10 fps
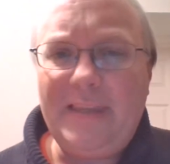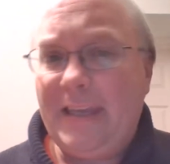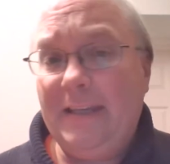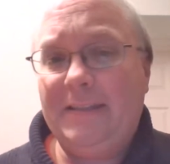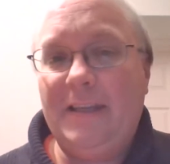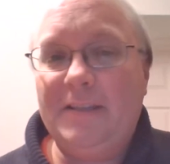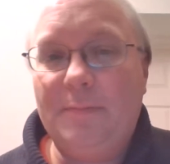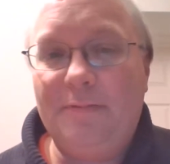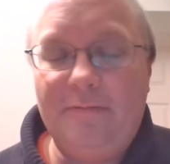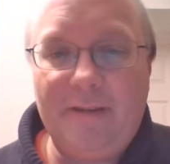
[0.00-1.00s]
he sends
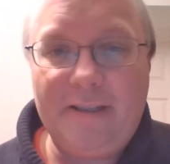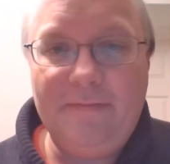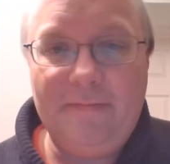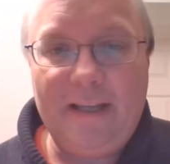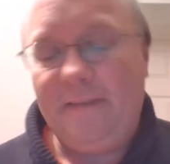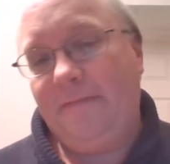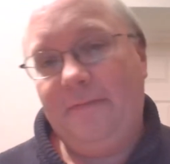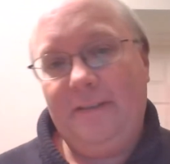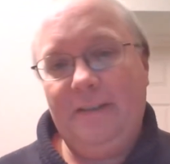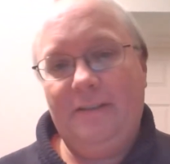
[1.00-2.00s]
the progressive
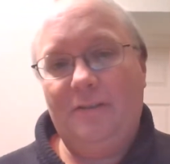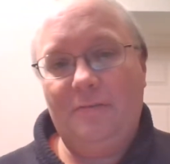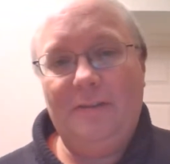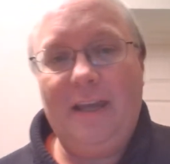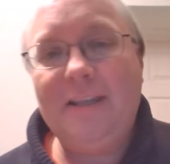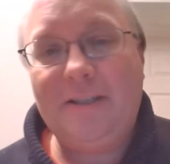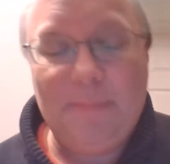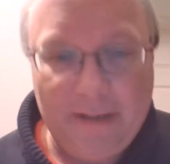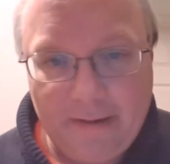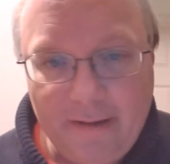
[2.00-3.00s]
left into a
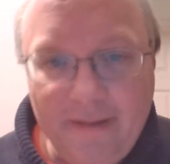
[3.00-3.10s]
headspin.